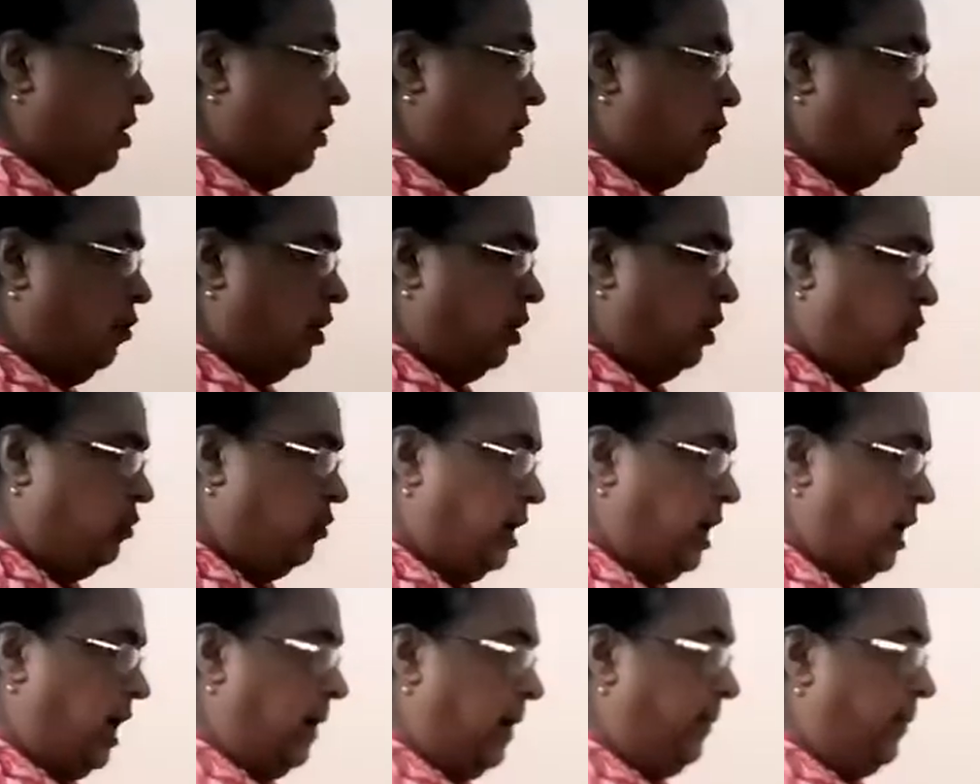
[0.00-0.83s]
what will
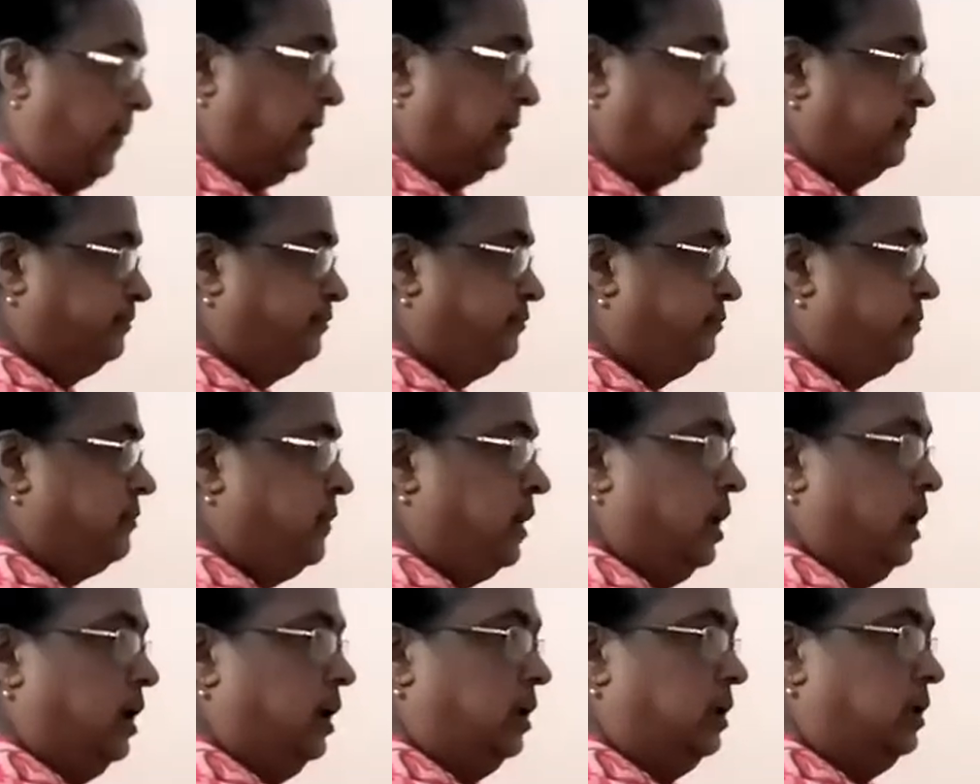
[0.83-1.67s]
happen?
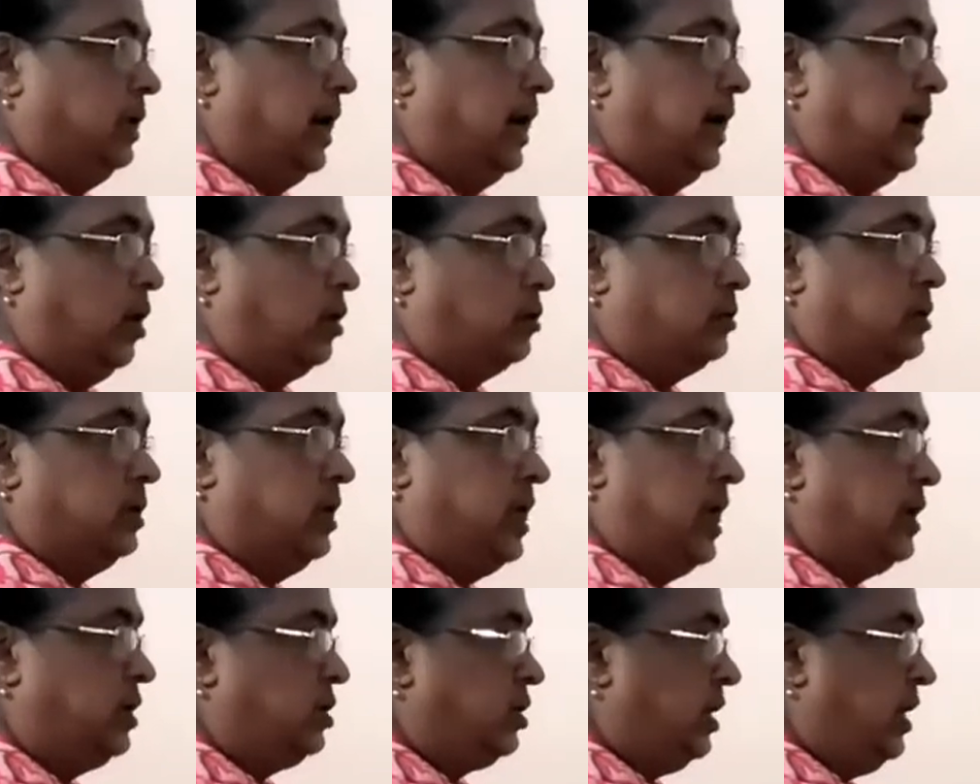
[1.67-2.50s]
That
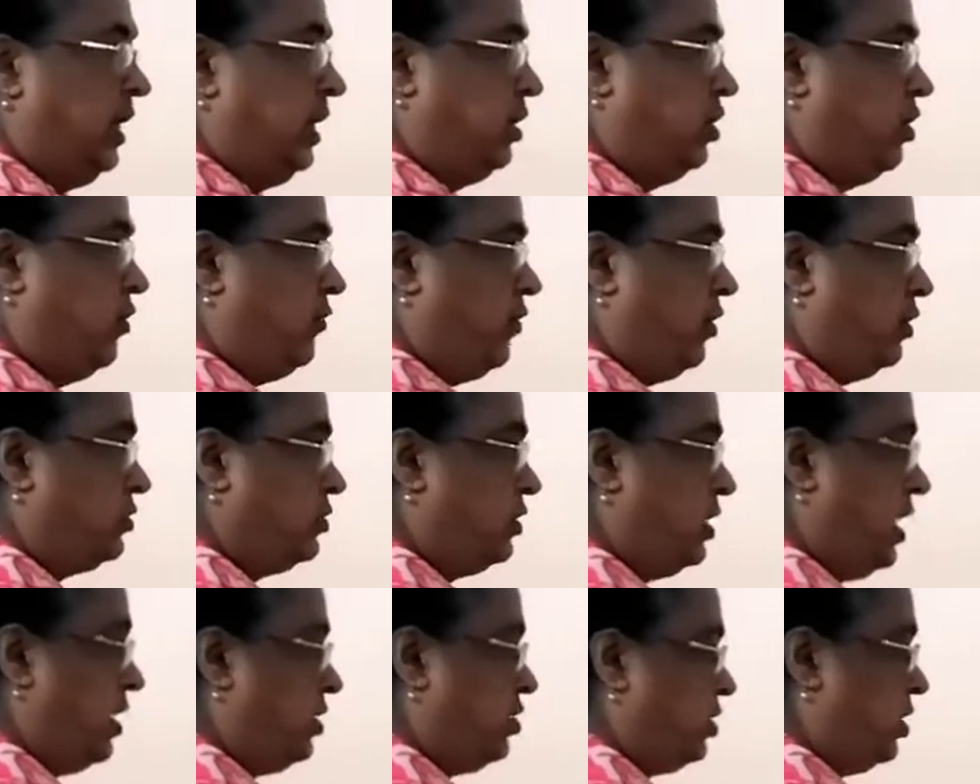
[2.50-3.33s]
oxidation rate of
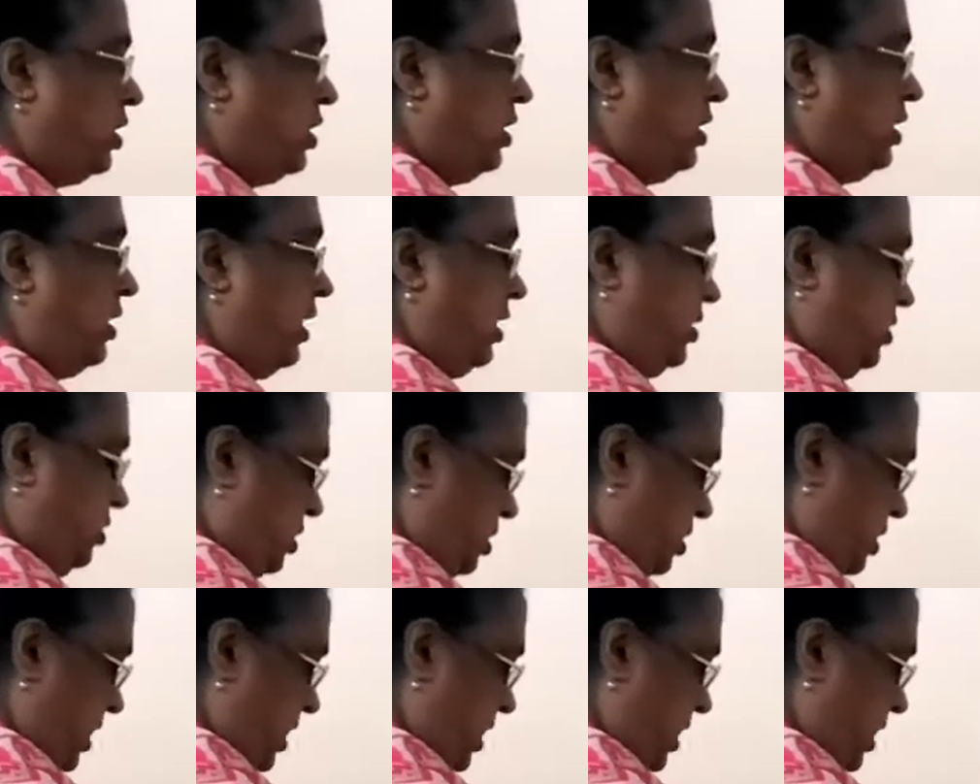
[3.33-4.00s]
oxidation, reduction